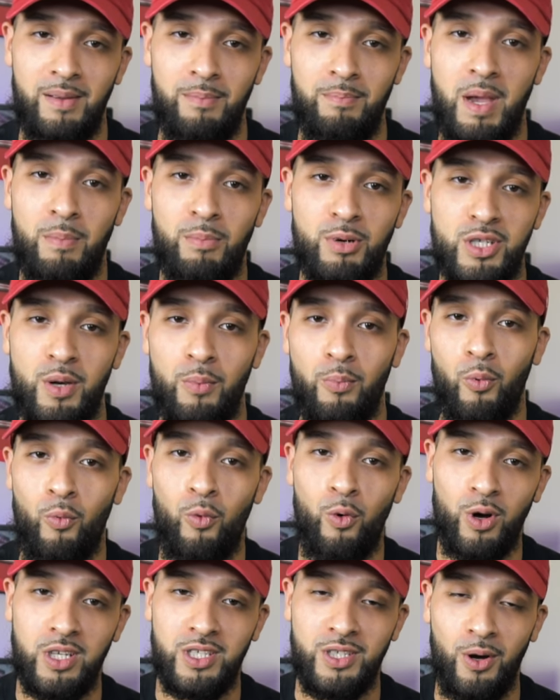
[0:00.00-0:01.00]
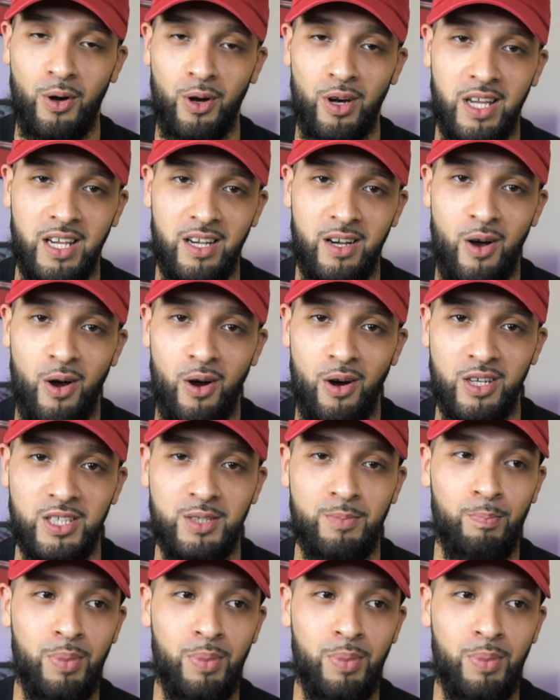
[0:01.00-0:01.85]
membership rewards earning cards,